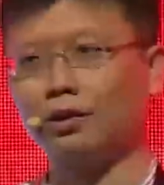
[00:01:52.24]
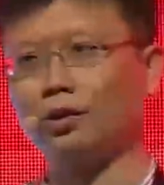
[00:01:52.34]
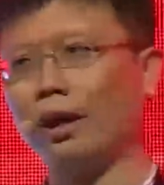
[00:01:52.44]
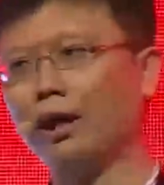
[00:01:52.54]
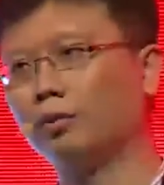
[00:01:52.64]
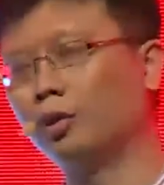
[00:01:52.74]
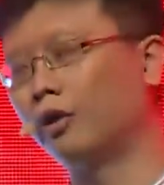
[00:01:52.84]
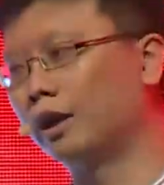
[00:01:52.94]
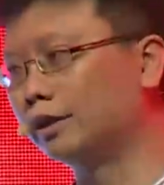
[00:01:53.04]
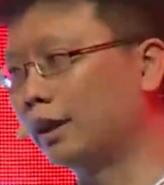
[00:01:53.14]
to add more
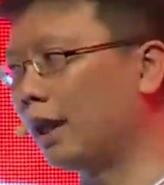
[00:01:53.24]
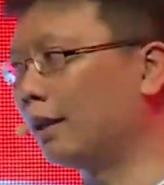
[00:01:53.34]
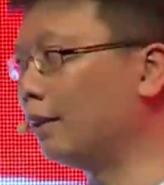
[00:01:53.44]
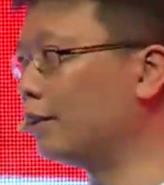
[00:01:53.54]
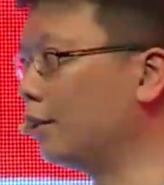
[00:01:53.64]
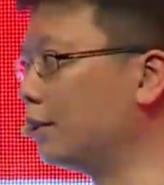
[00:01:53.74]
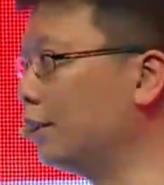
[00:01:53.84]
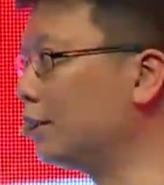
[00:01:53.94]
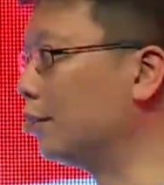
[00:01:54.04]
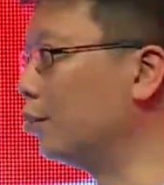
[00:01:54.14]
functionalities to the
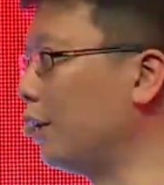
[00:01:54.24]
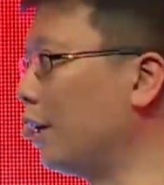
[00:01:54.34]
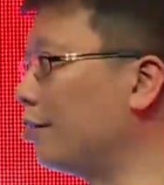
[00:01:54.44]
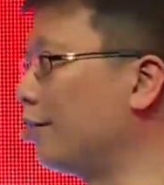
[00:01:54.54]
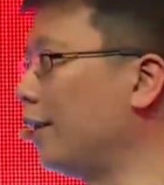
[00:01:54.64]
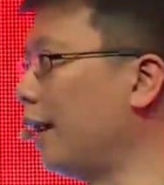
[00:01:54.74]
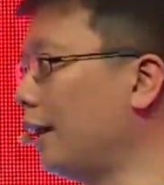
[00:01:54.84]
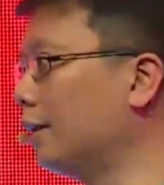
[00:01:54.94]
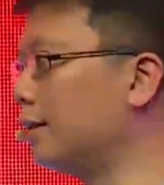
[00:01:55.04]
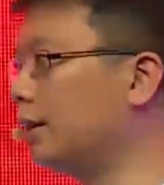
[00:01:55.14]
system. We have
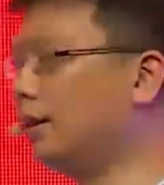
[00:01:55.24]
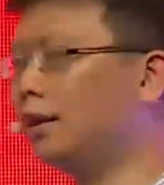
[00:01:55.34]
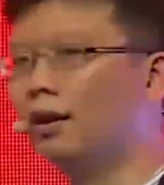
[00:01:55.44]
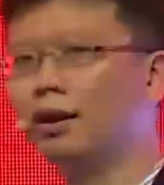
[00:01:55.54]
legacy